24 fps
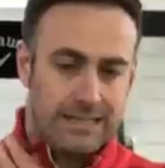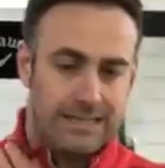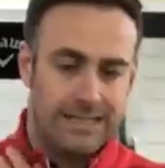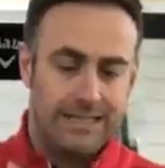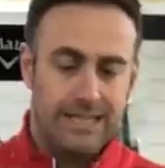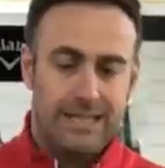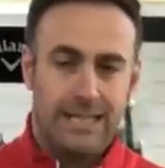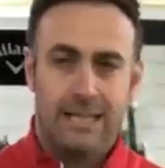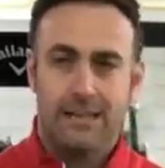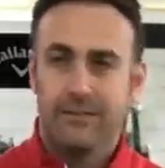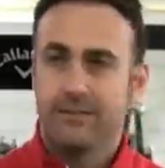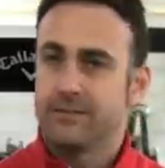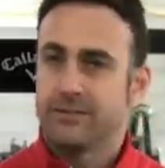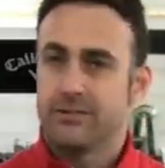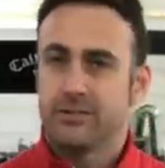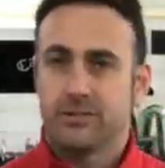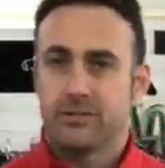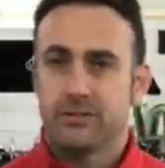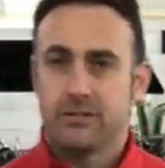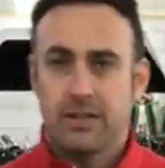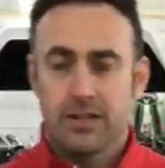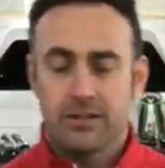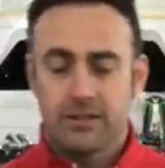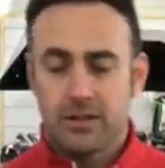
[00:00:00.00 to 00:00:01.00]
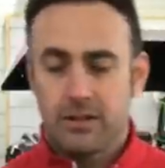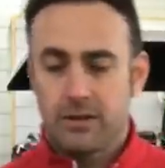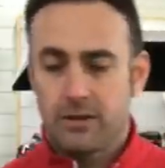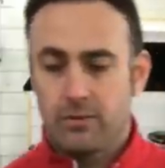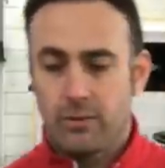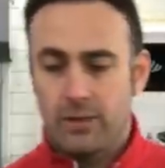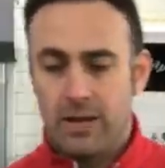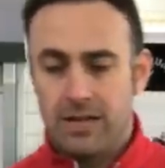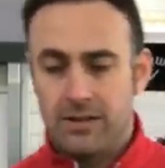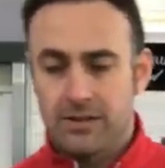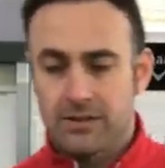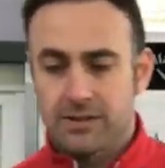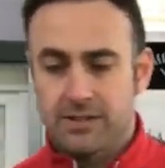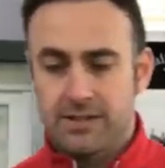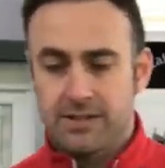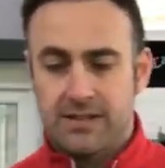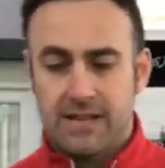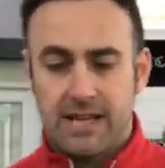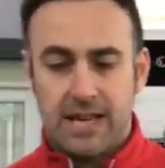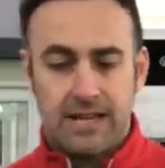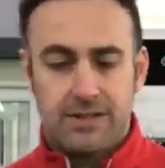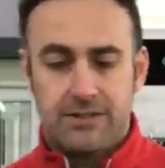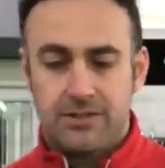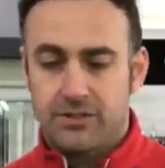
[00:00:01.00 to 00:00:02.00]
Yeah, just I don't know what else to
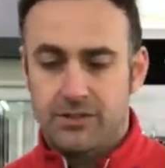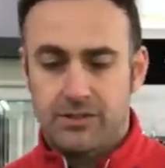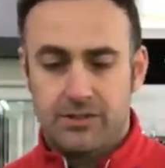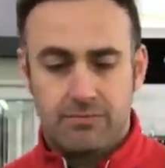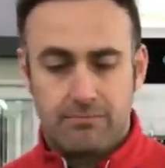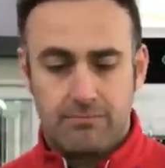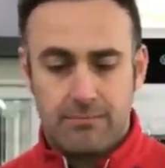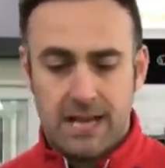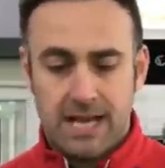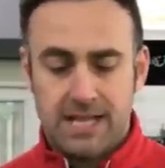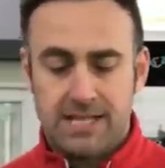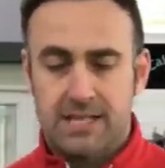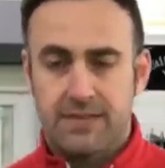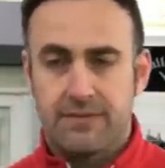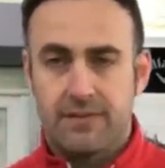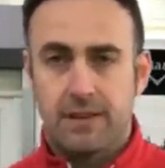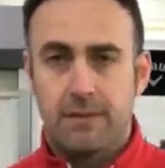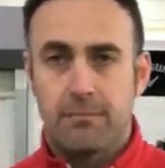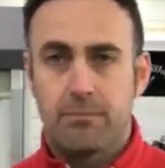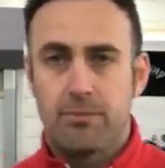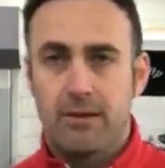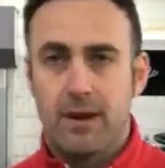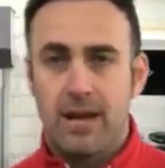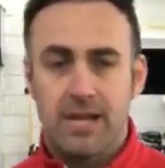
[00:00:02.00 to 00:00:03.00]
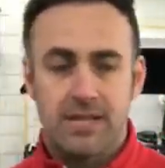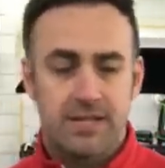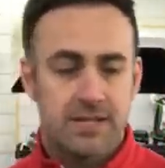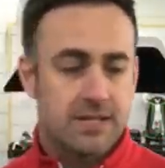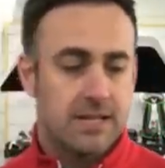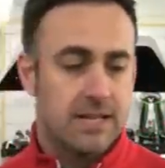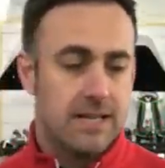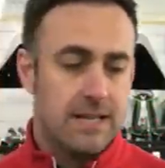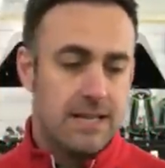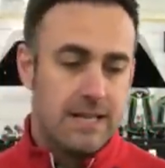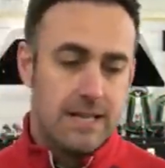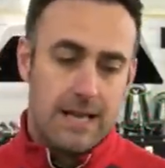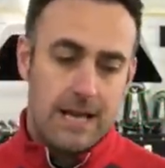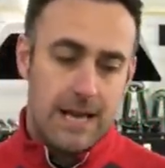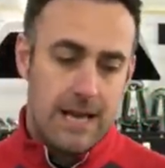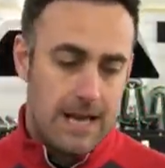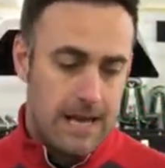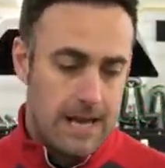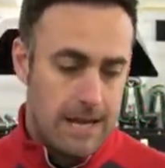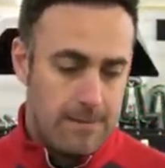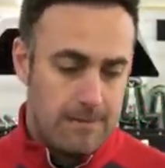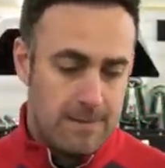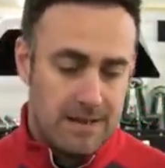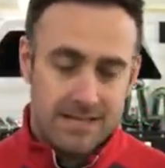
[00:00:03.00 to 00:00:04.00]
say. Just massively impressed.
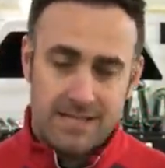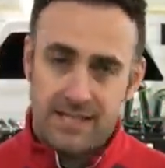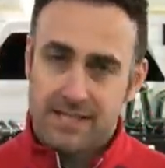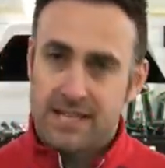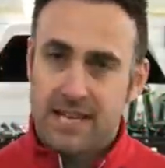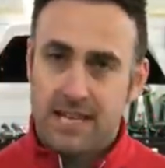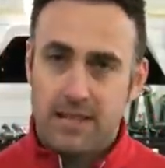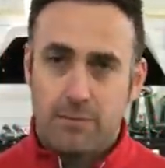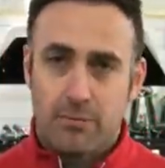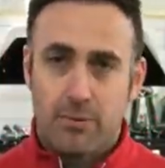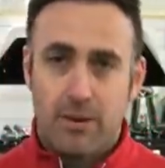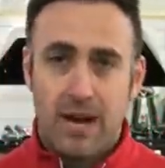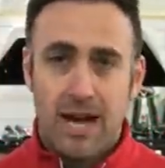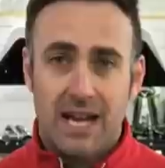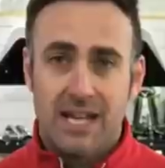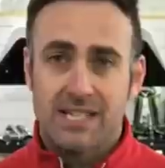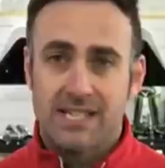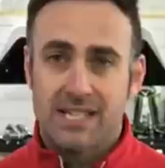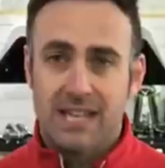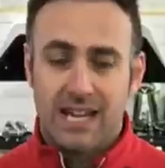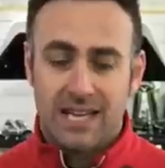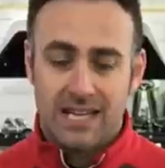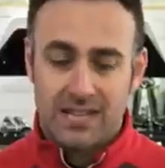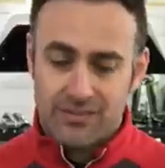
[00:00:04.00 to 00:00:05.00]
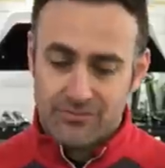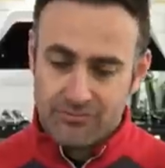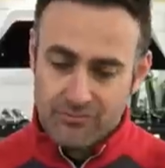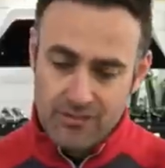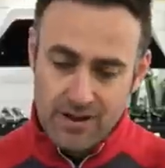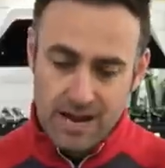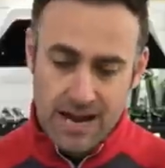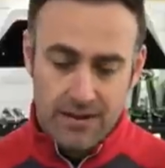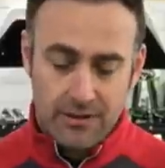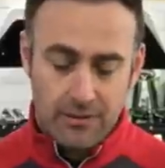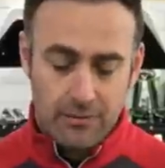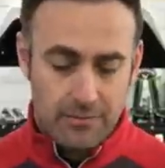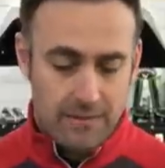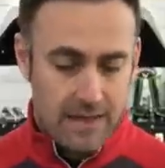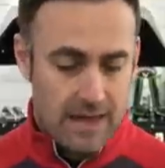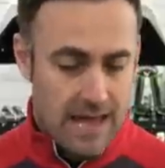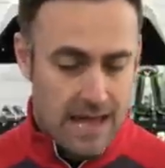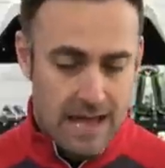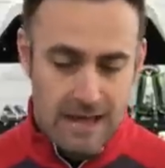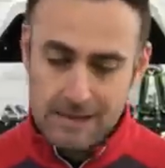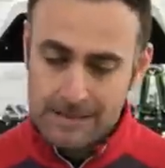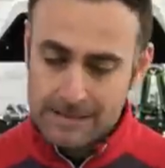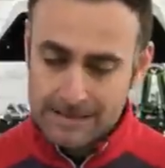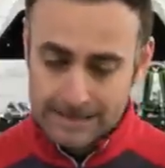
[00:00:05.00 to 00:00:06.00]
Um, as I say, the price tag is right up
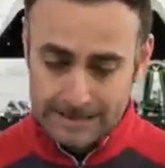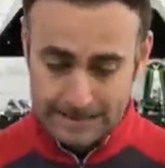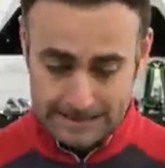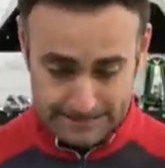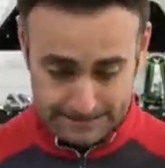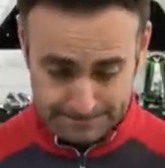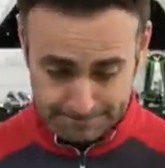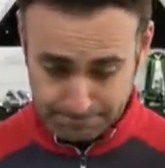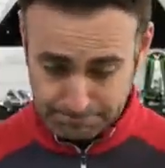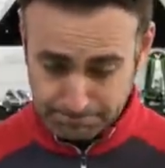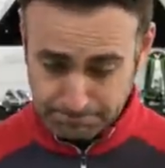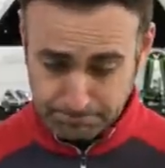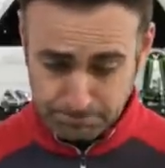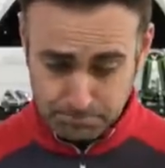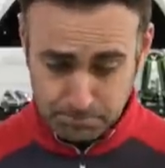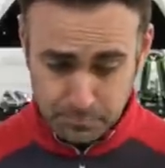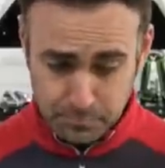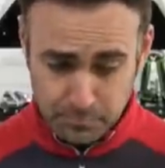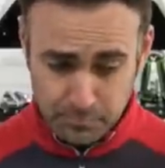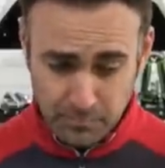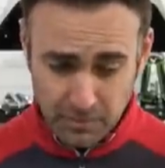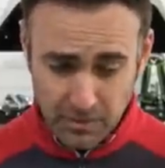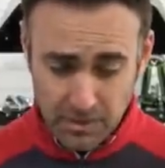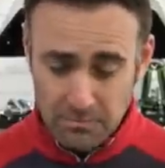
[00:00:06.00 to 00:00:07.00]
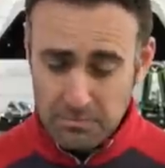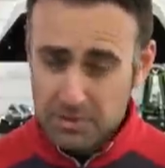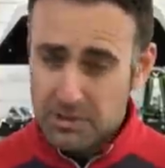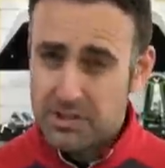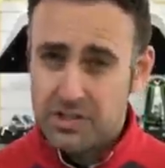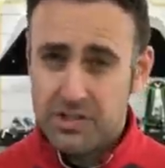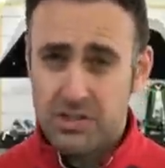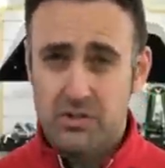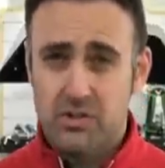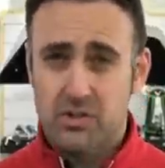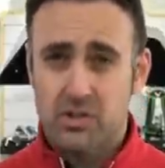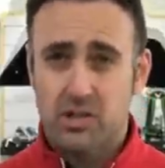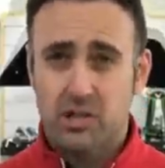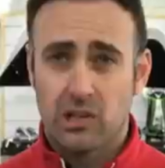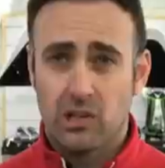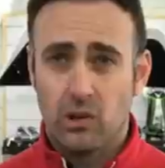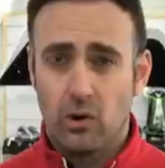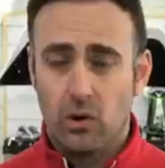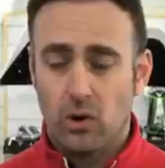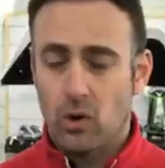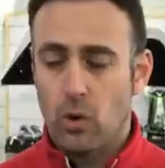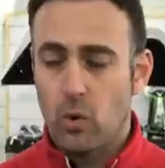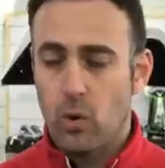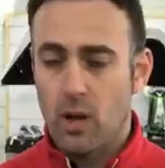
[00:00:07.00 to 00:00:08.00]
there, but they do just
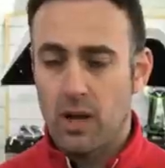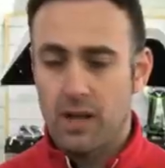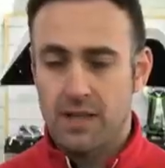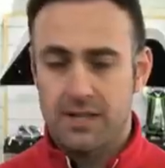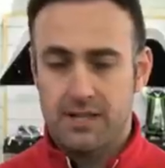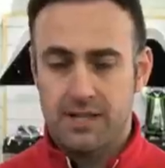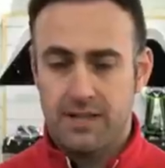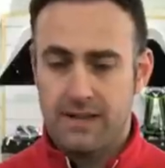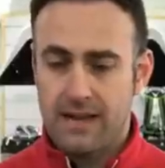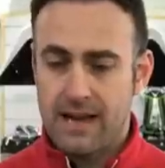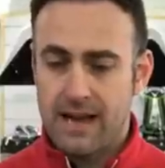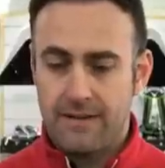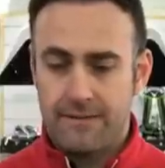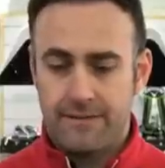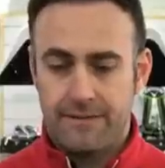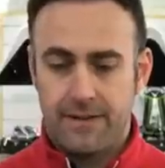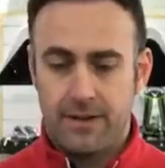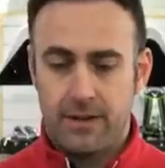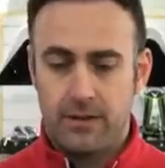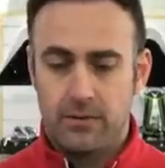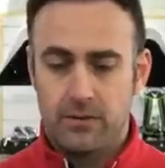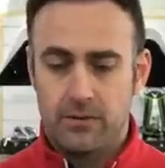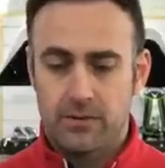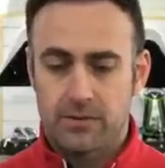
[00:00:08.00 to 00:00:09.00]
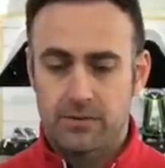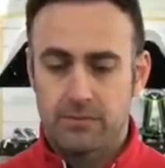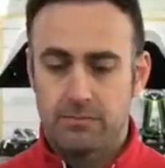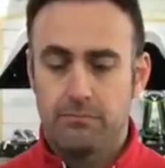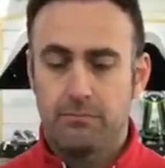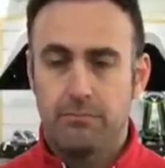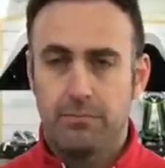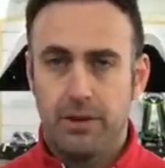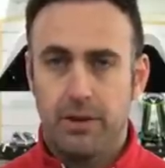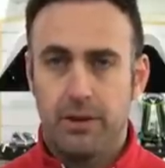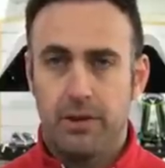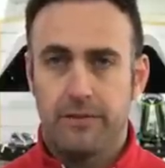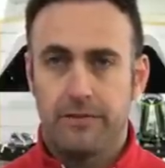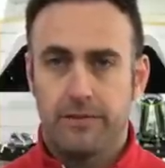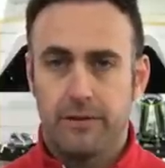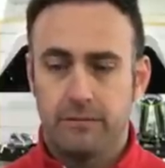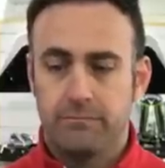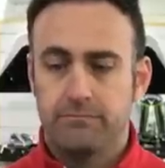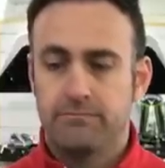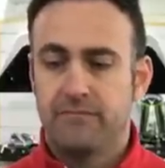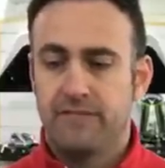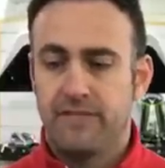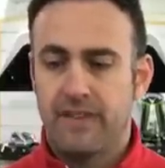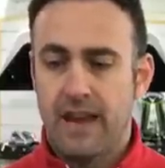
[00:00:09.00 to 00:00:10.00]
look quality, and that feels beautiful.
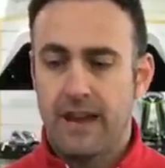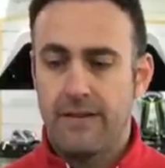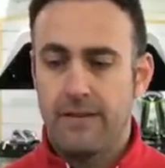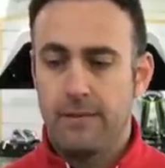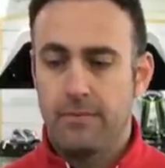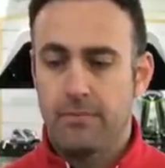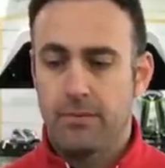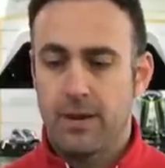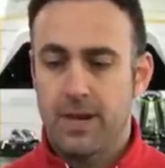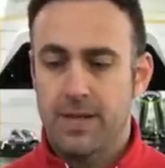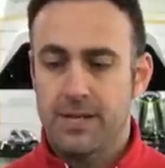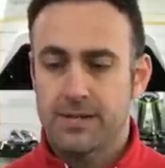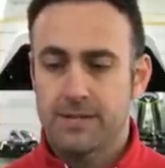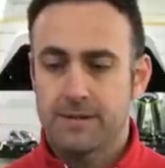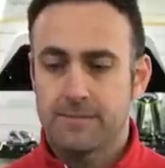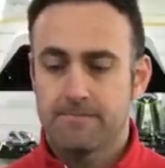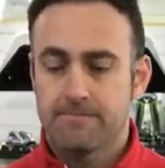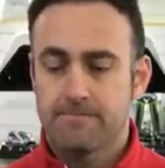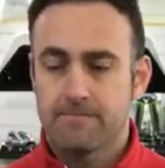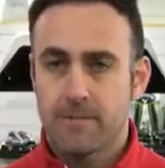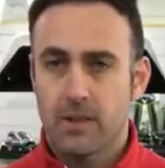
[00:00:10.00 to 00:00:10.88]
Very impressed.